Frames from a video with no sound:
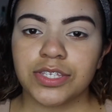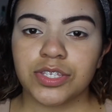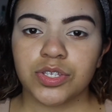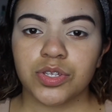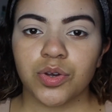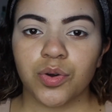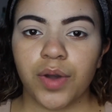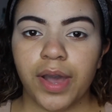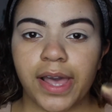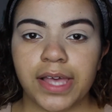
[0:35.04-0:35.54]

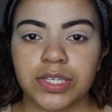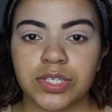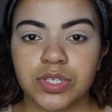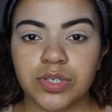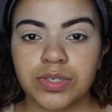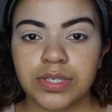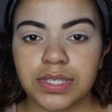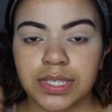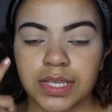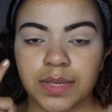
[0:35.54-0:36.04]
so as
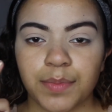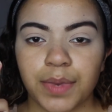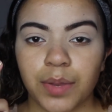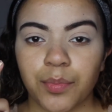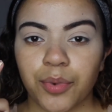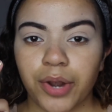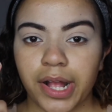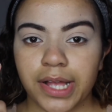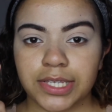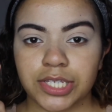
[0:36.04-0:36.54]
you see, my
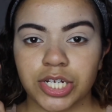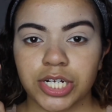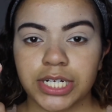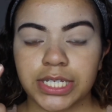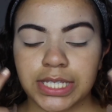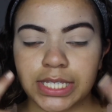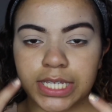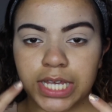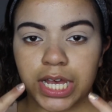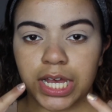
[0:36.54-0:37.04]
brows are
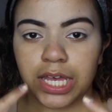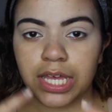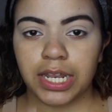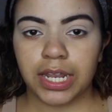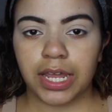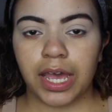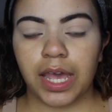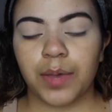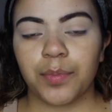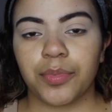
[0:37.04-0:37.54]

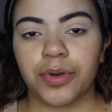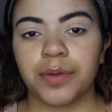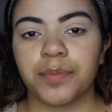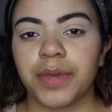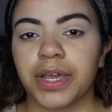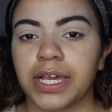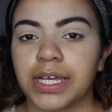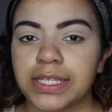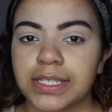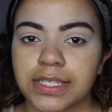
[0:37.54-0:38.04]
done. I put
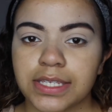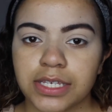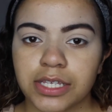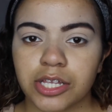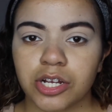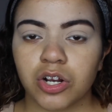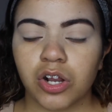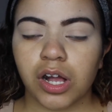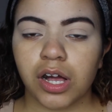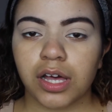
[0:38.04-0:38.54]
my
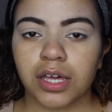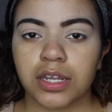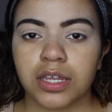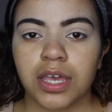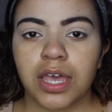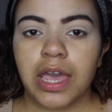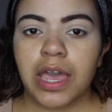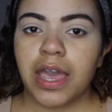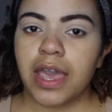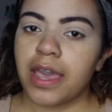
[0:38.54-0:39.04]
concealer on
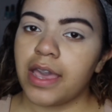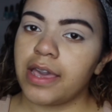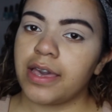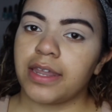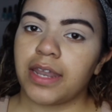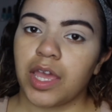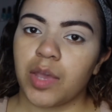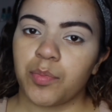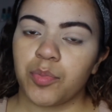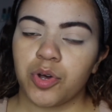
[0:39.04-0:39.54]

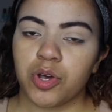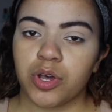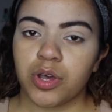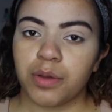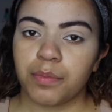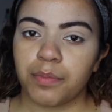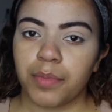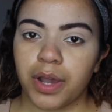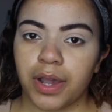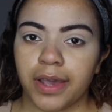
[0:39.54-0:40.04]
and I
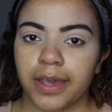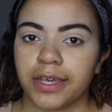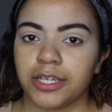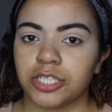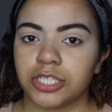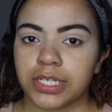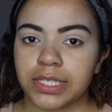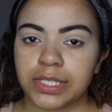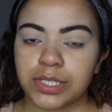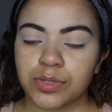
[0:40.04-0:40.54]
put my
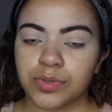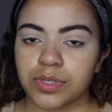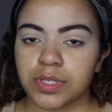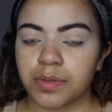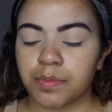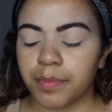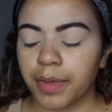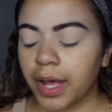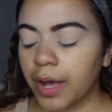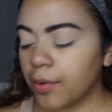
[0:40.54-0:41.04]

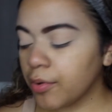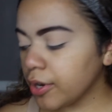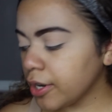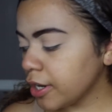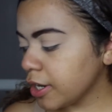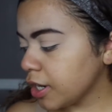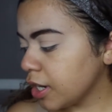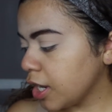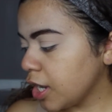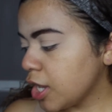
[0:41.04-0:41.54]
translucent
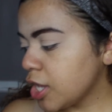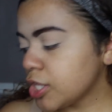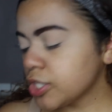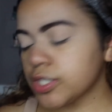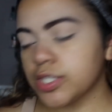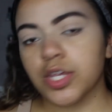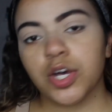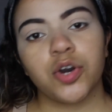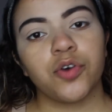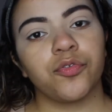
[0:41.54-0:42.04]
powder.
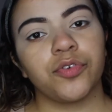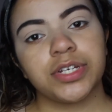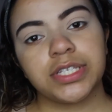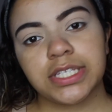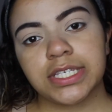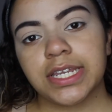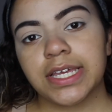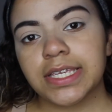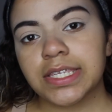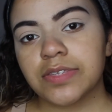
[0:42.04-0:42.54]
So for
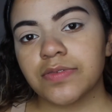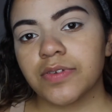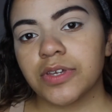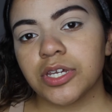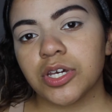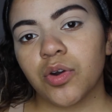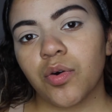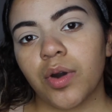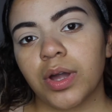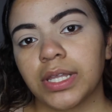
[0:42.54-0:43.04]
today's
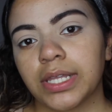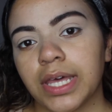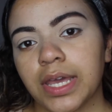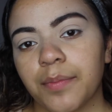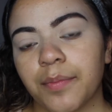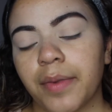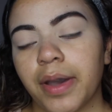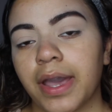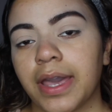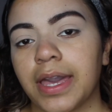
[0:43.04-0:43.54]
video,
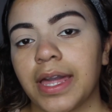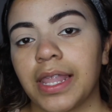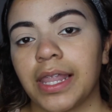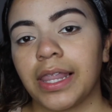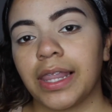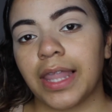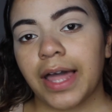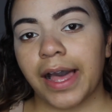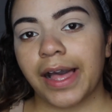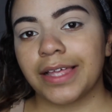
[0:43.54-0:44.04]
unlike my
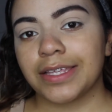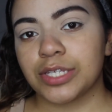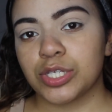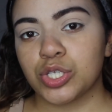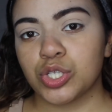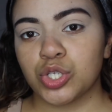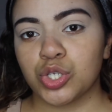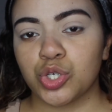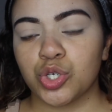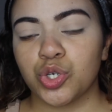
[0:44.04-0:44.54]

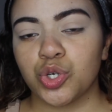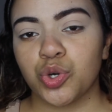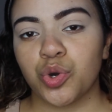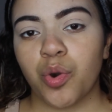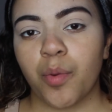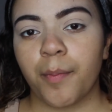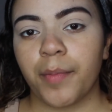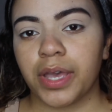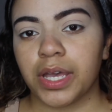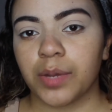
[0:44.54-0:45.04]
last
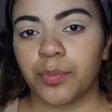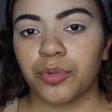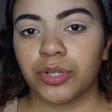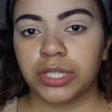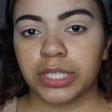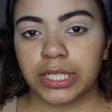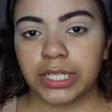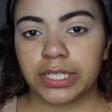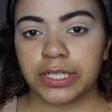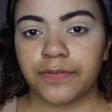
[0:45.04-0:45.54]
two makeup
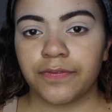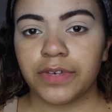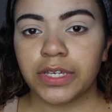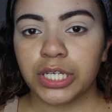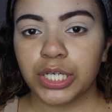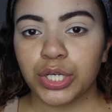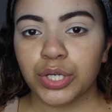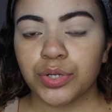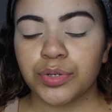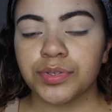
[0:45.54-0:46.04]
related
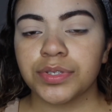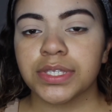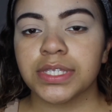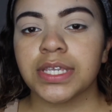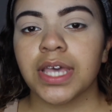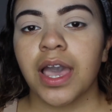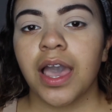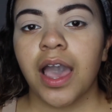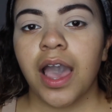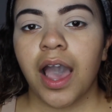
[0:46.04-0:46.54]

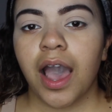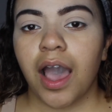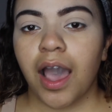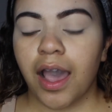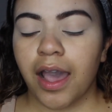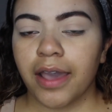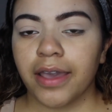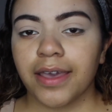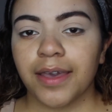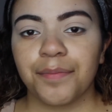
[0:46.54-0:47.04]
videos,
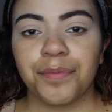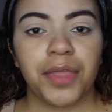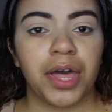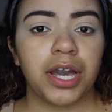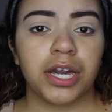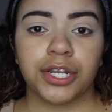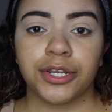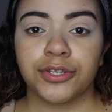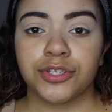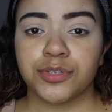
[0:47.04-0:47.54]
I am
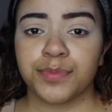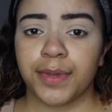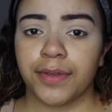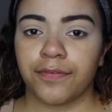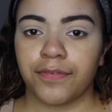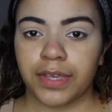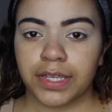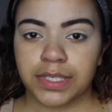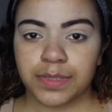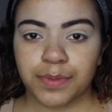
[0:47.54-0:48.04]
not going to do my
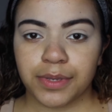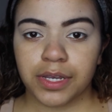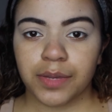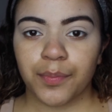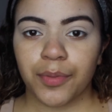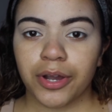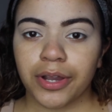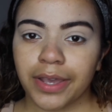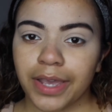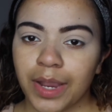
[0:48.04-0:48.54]
face
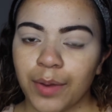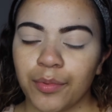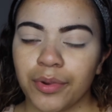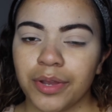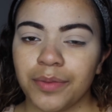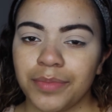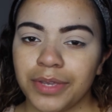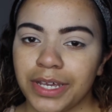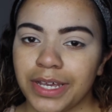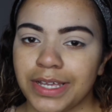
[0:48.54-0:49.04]
makeup on
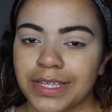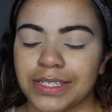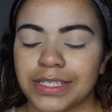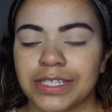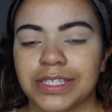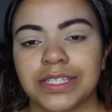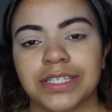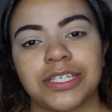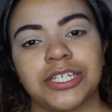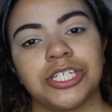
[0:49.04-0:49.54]
camera because
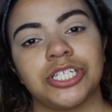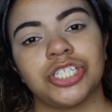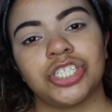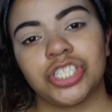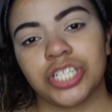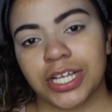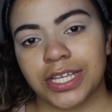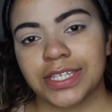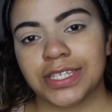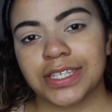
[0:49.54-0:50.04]
it's
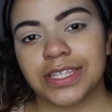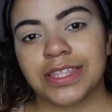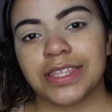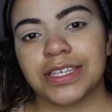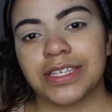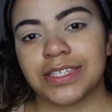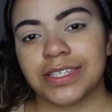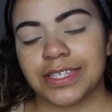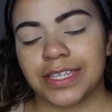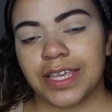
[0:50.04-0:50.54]
just
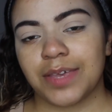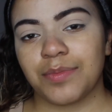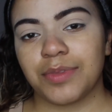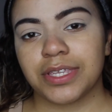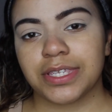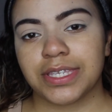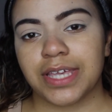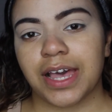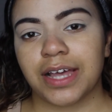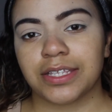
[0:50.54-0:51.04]
the same
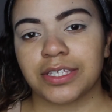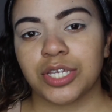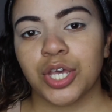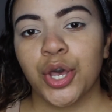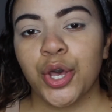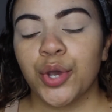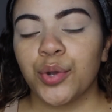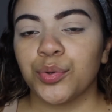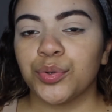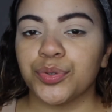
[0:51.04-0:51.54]
exact
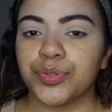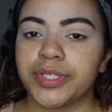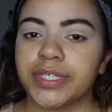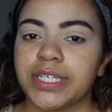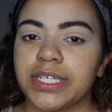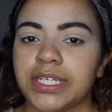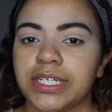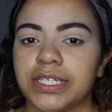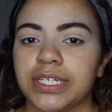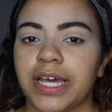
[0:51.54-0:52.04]

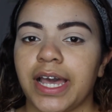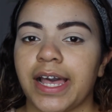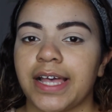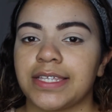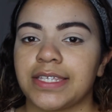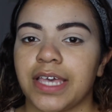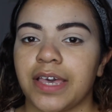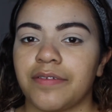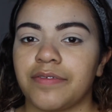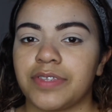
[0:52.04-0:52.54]
routine
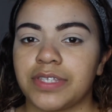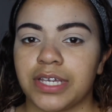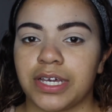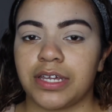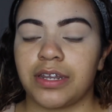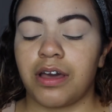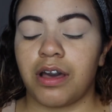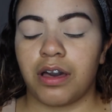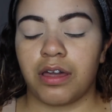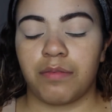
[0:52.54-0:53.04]
as I've
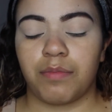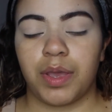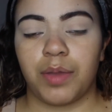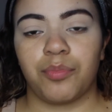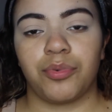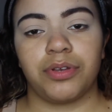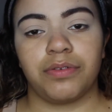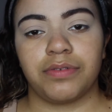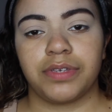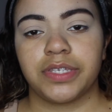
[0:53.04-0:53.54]
done on my
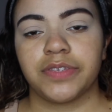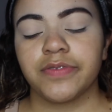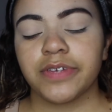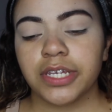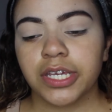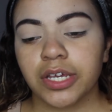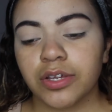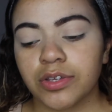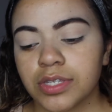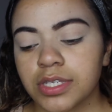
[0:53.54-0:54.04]
previous
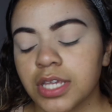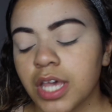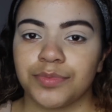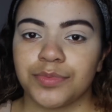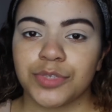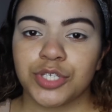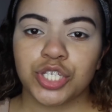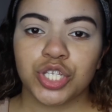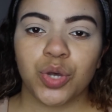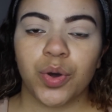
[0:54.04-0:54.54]

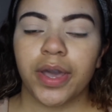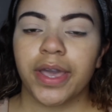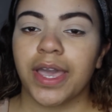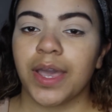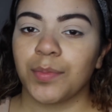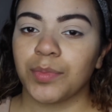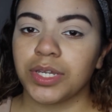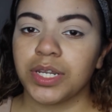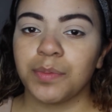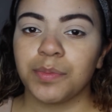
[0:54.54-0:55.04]
videos. So I
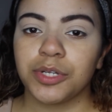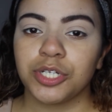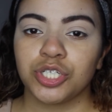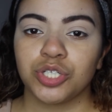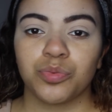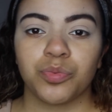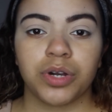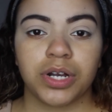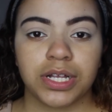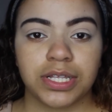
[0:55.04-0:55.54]
am going to
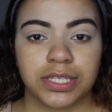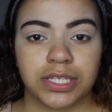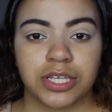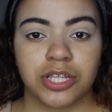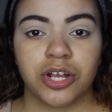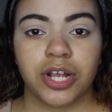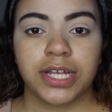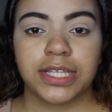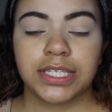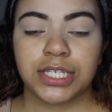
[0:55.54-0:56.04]
mention what
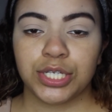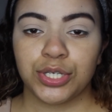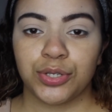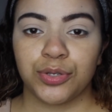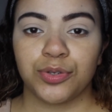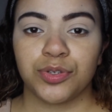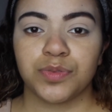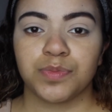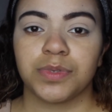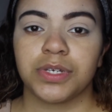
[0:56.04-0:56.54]
concealer I did
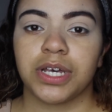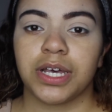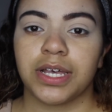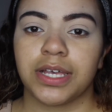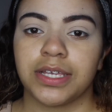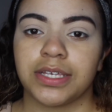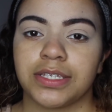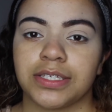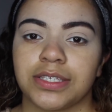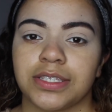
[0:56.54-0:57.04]
use
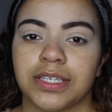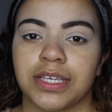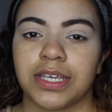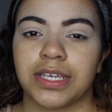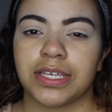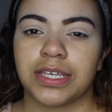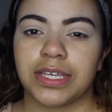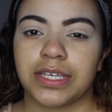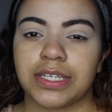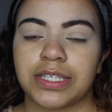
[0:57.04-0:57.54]
because
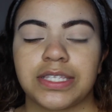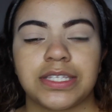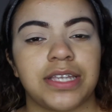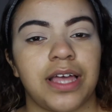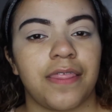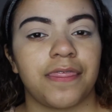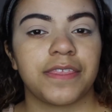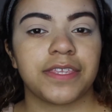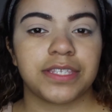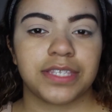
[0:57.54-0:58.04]
it's
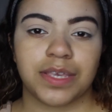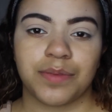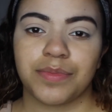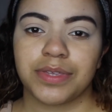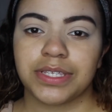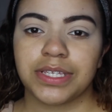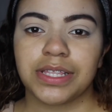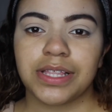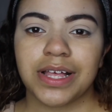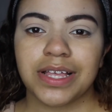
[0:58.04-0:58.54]
not the same
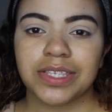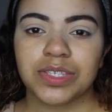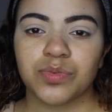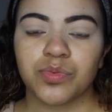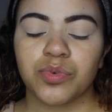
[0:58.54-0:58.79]
as the last